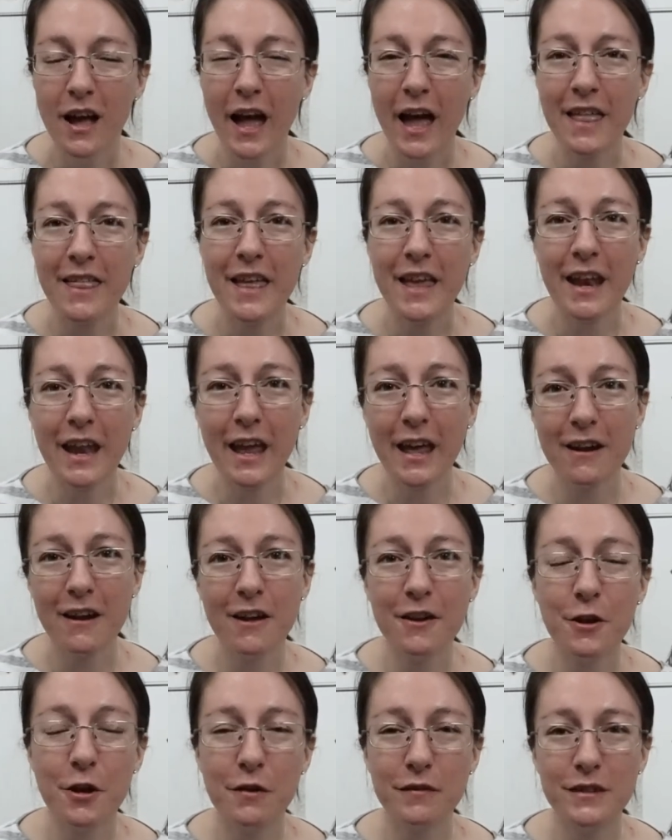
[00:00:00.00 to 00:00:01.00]
And then head
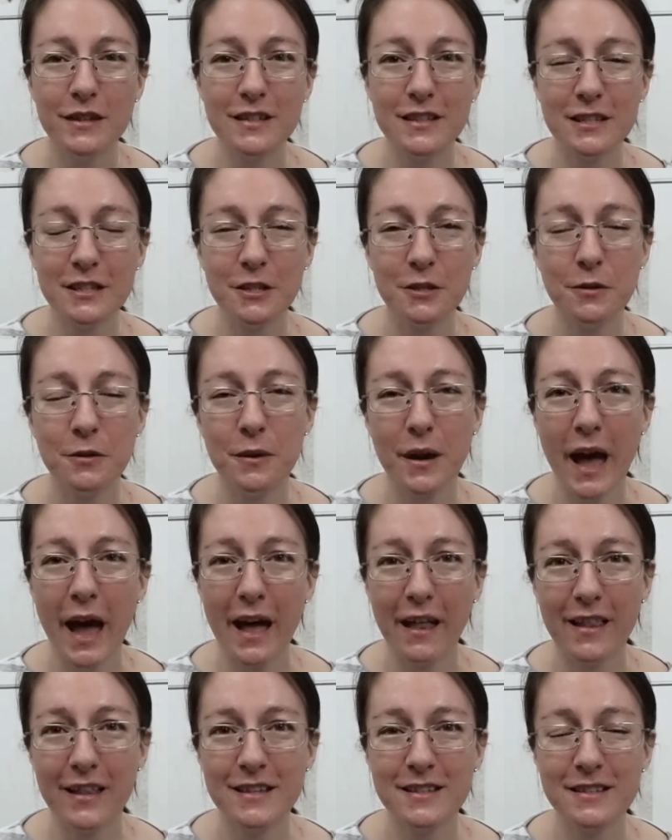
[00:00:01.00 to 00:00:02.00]
on over to
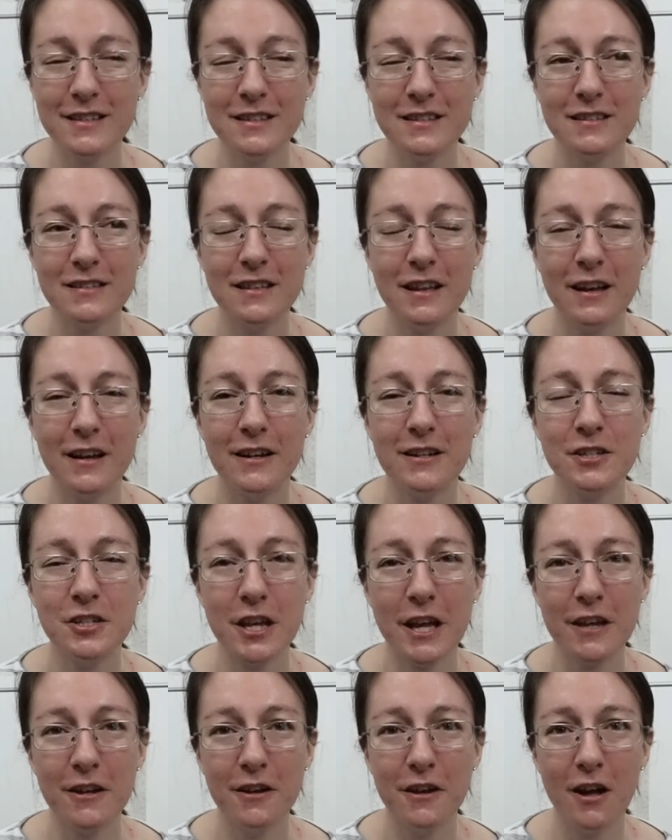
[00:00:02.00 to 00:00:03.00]
Alex's
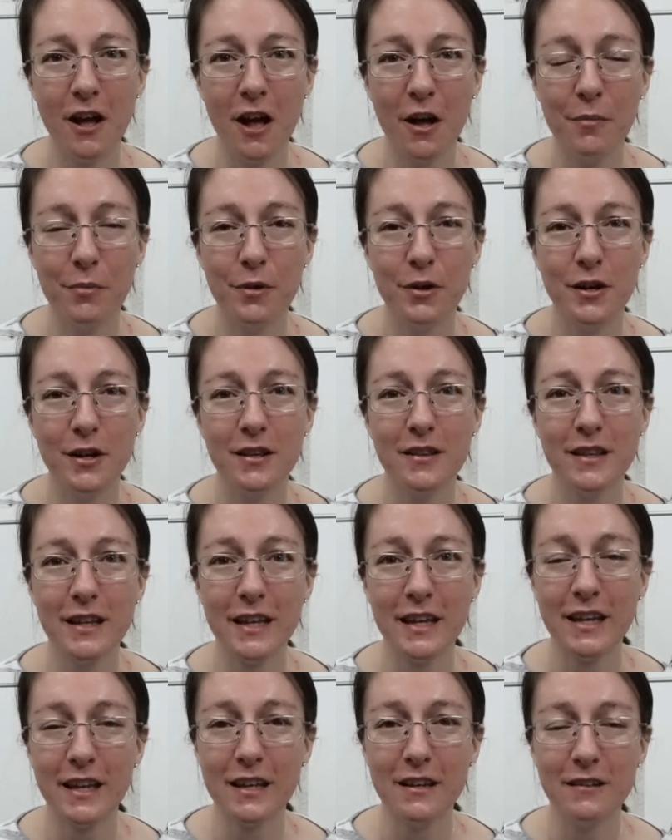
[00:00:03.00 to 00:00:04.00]
channel. I'll put a
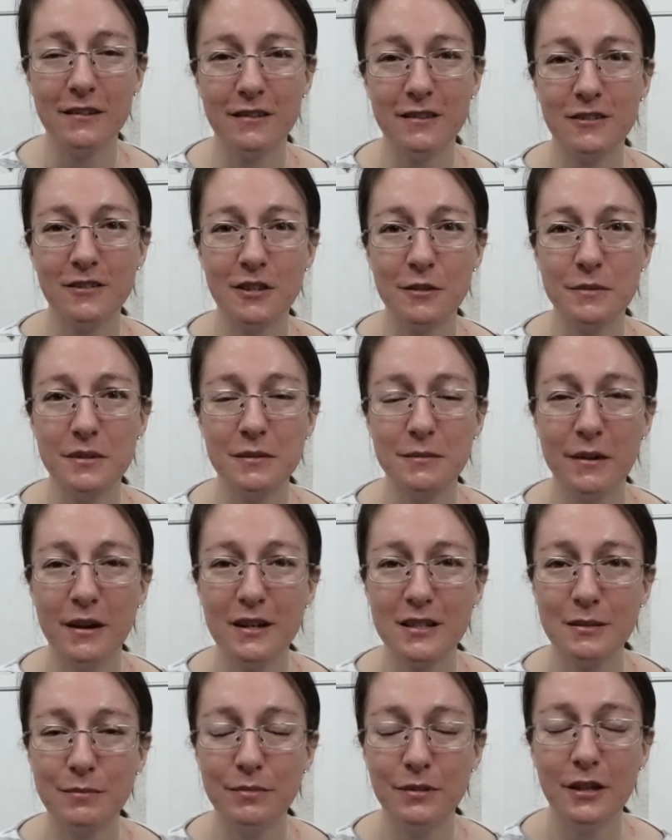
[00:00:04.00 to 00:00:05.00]
link in the description
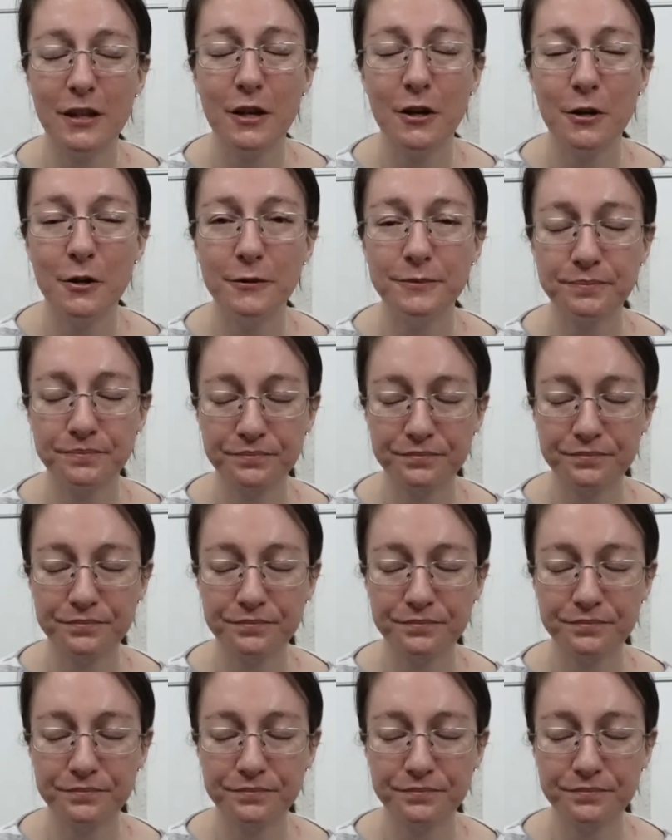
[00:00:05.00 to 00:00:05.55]
box below.